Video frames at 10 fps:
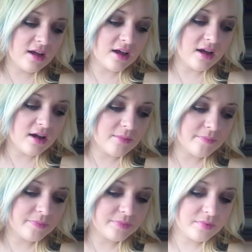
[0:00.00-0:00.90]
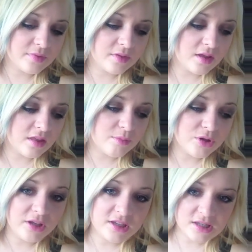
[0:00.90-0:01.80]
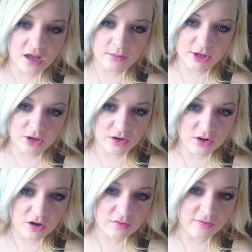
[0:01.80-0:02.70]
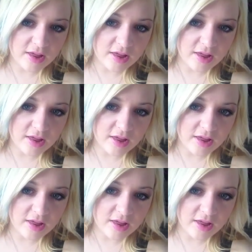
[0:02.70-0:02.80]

Um, the pulling has kind of been on and off.